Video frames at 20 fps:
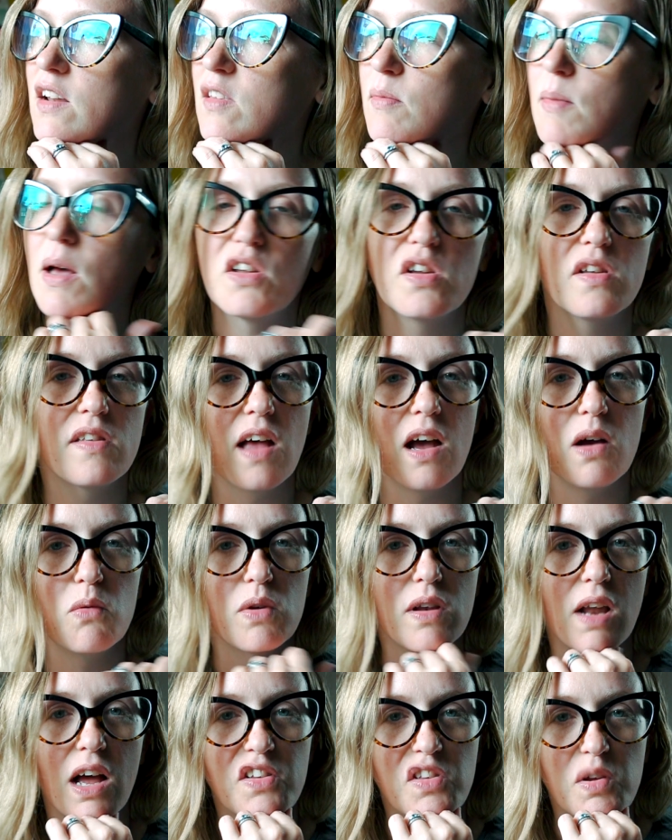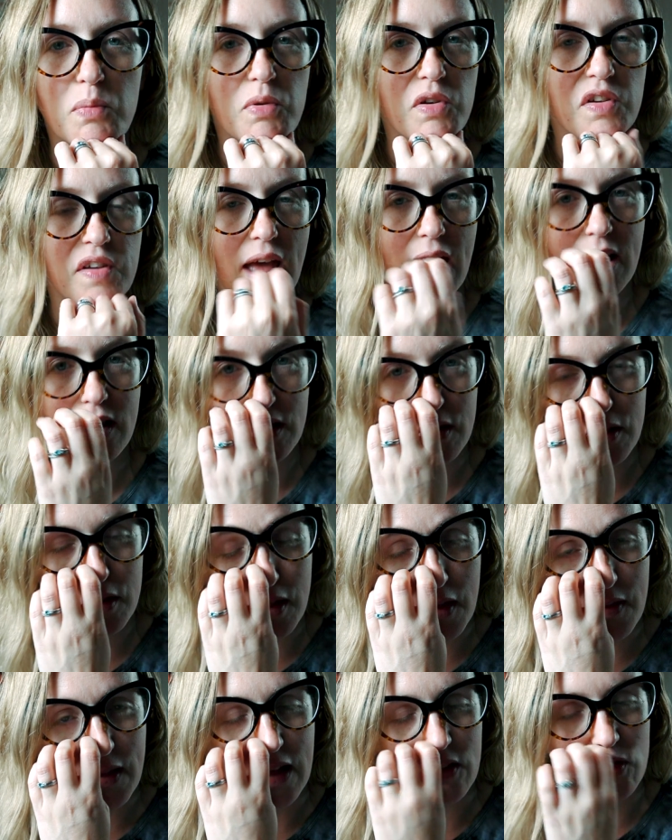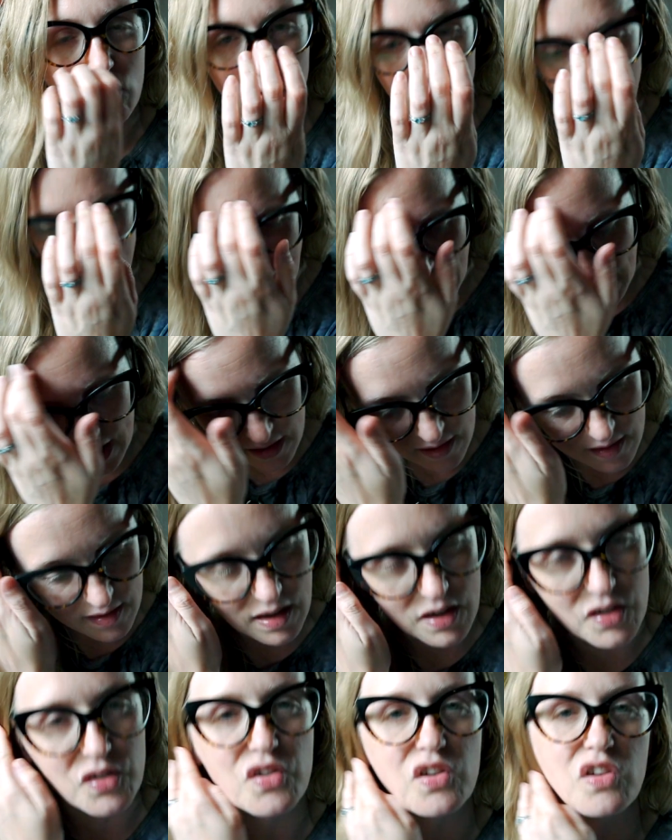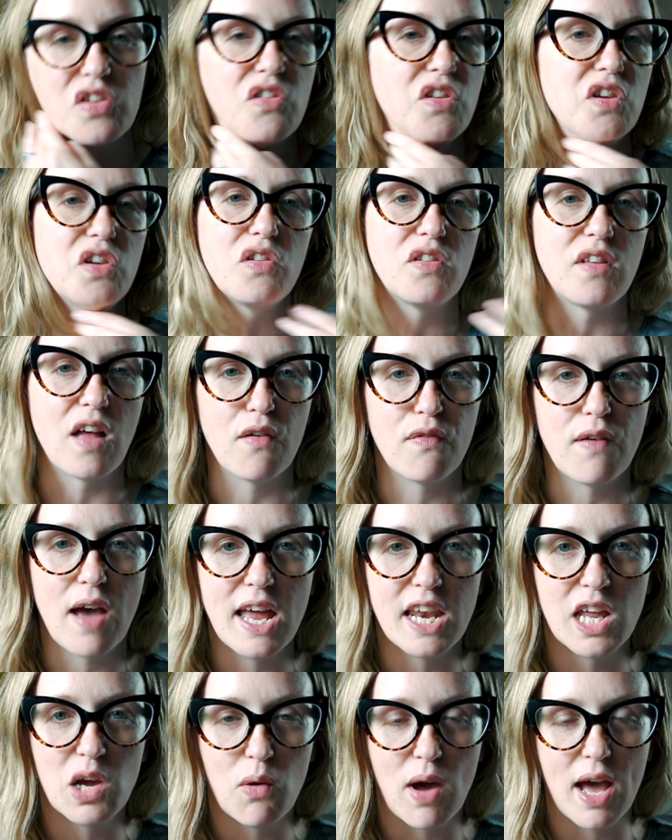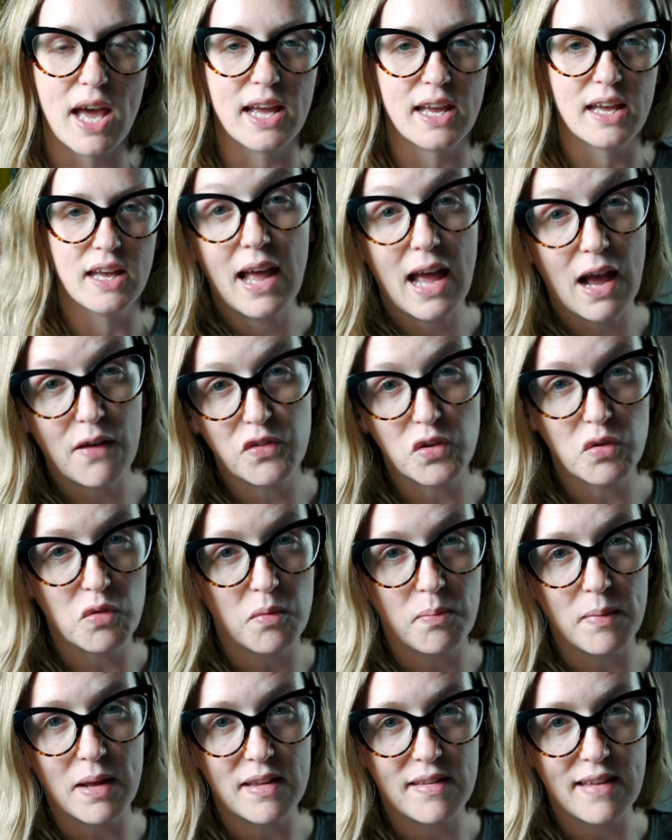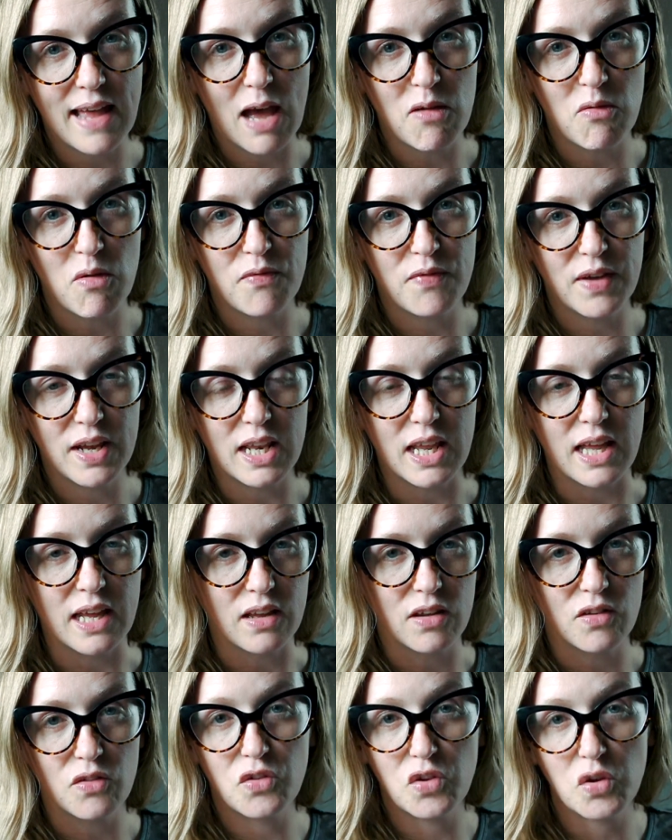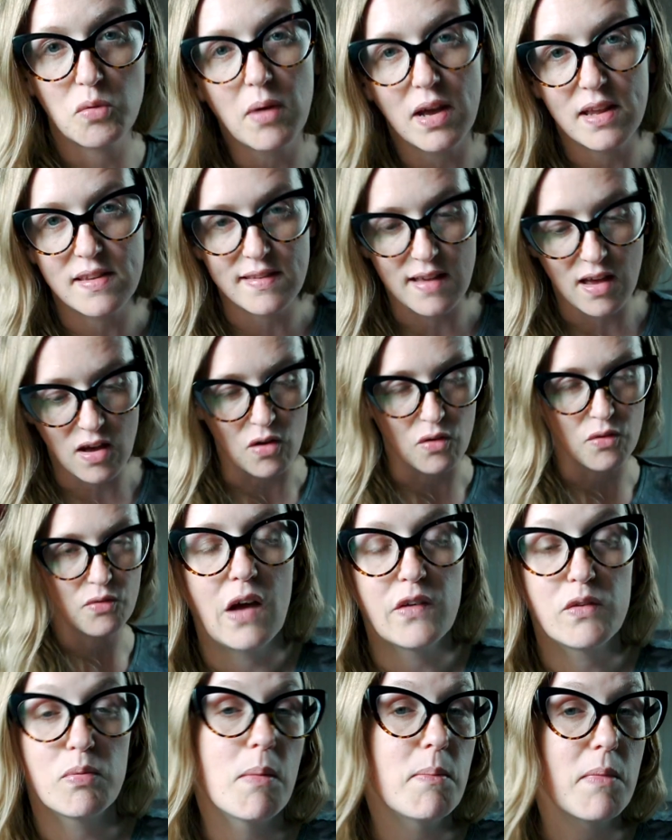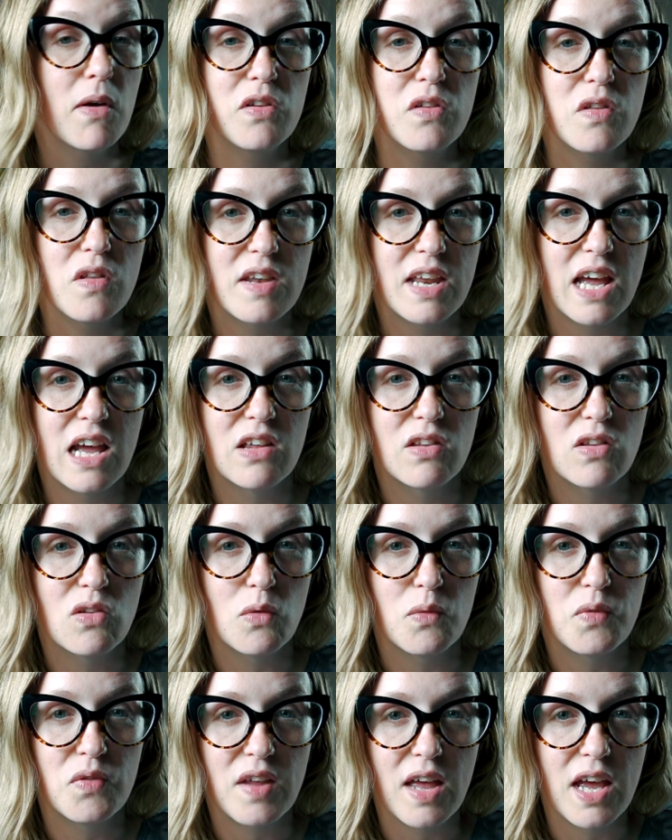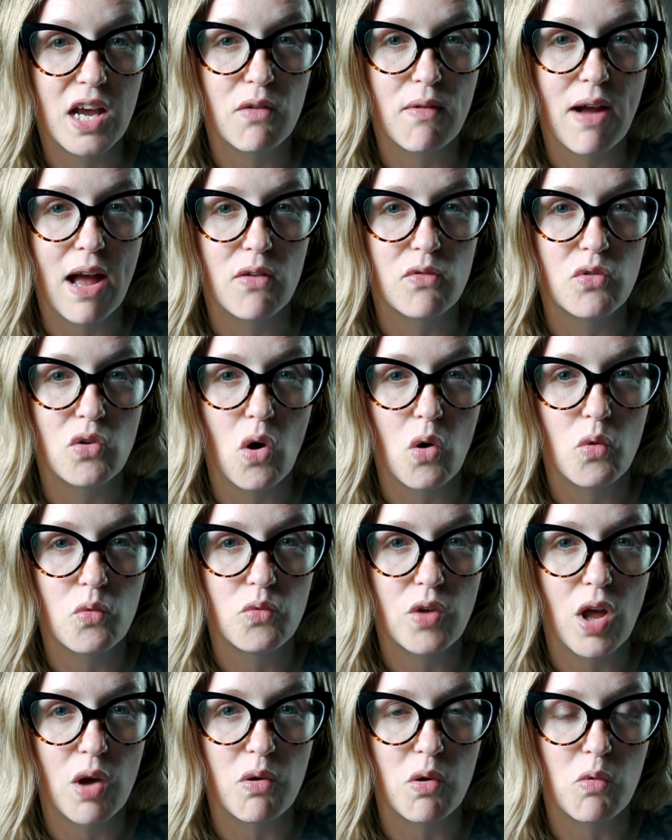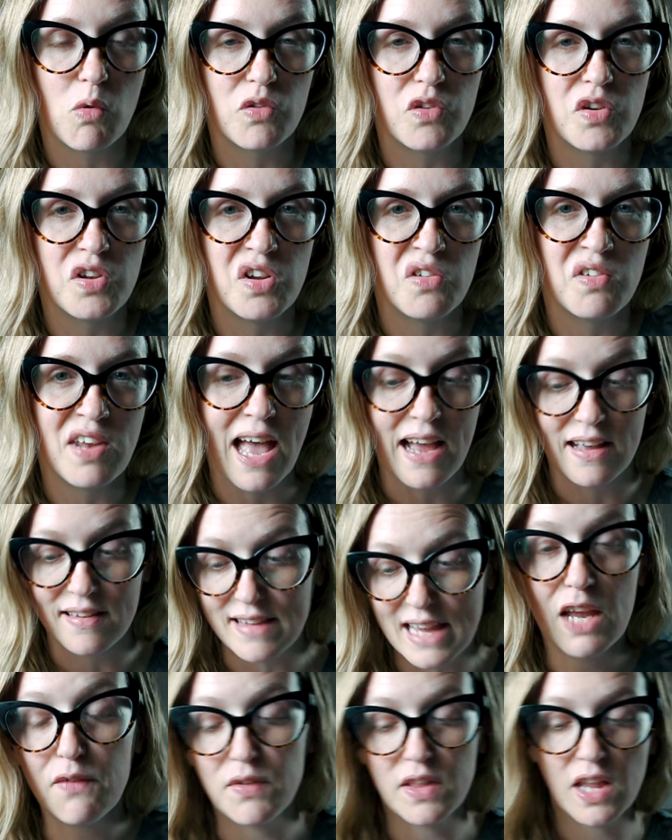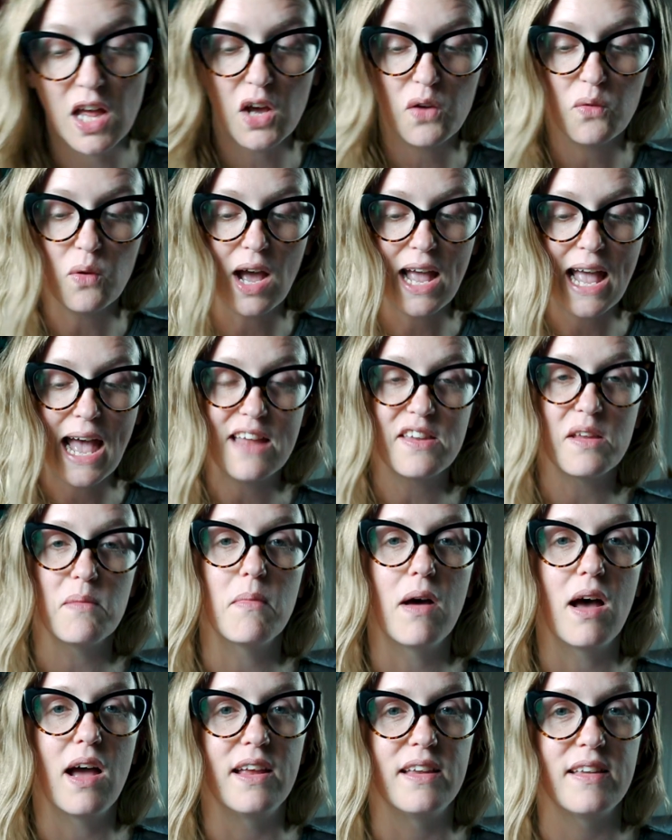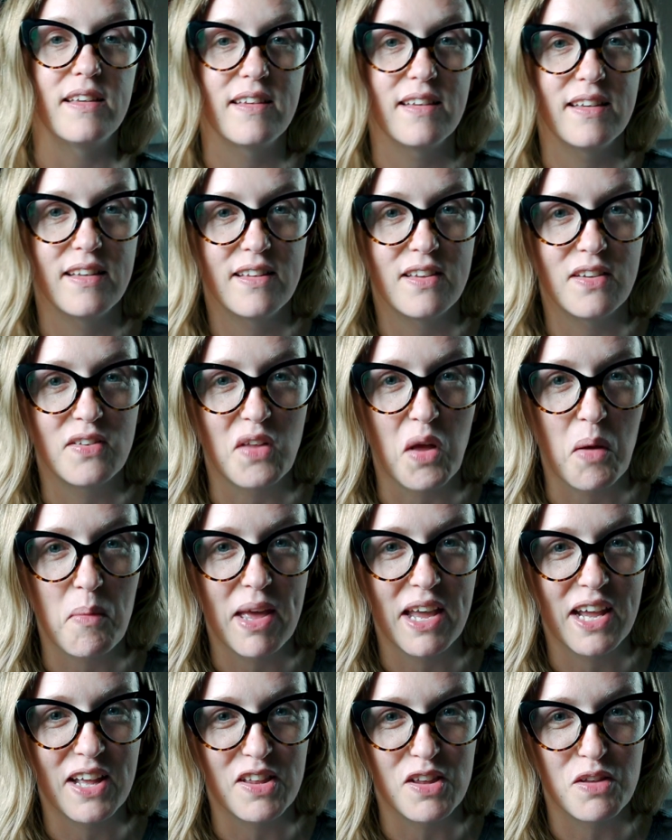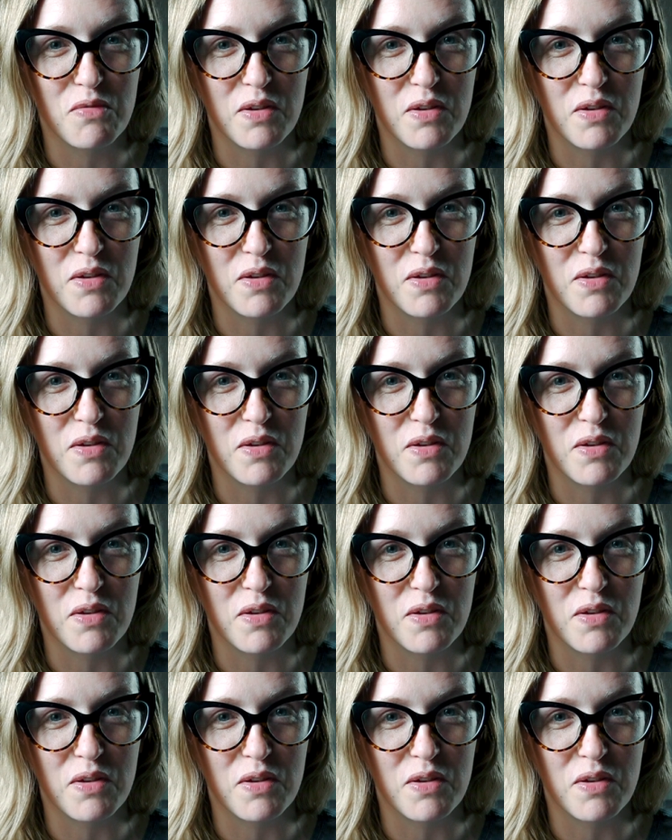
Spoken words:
as much as I would like to pretend that that's not the case and just do stuff anyway, I have to admit to how I'm feeling, to myself. I spent most of the day sort of sitting around not knowing what to do next, even though I had in mind to start making this